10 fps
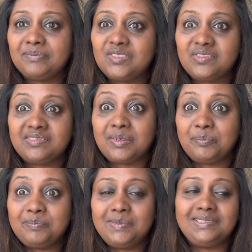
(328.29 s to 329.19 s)
just a
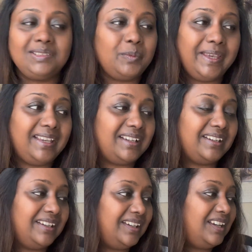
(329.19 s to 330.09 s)
busy week
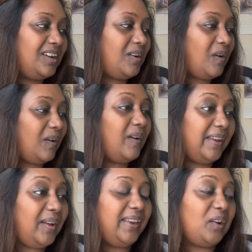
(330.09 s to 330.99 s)

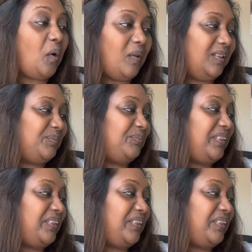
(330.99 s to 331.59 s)
in all.